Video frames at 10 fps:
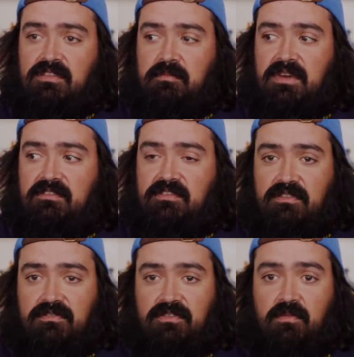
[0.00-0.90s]
the benefit
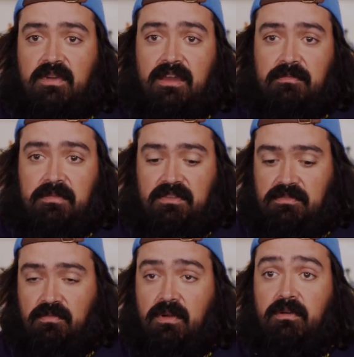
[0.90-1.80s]
of the
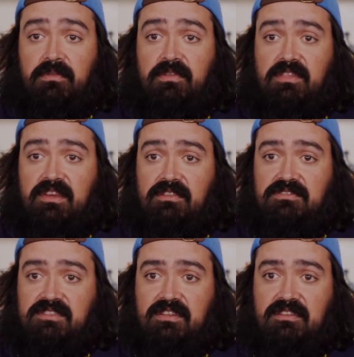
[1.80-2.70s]
rapid growth that you
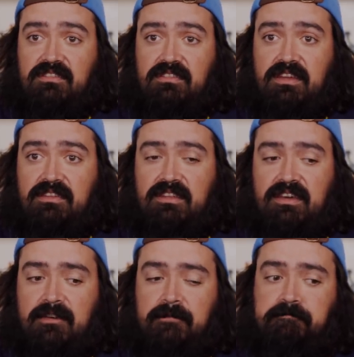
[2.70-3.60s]
see and
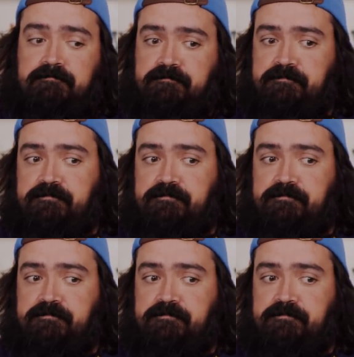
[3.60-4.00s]
um,